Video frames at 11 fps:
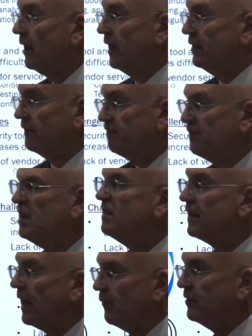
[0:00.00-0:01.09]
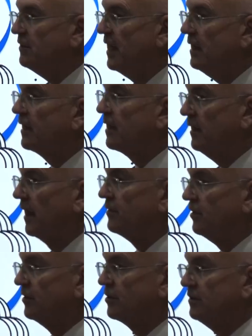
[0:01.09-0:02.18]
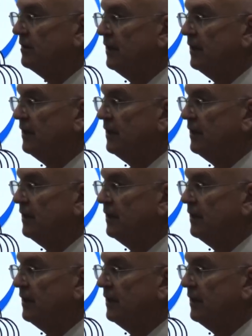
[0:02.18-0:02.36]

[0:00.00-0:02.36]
and you're feeding that with data connectors,